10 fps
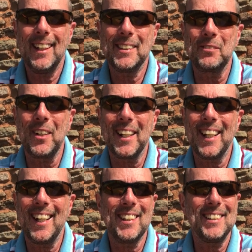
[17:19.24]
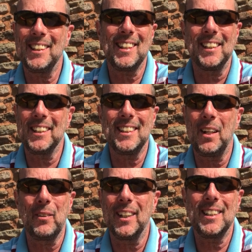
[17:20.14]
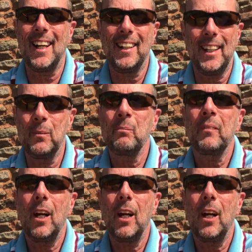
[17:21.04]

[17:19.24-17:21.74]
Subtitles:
There's the wren again. It's just, I just love it. It's out here.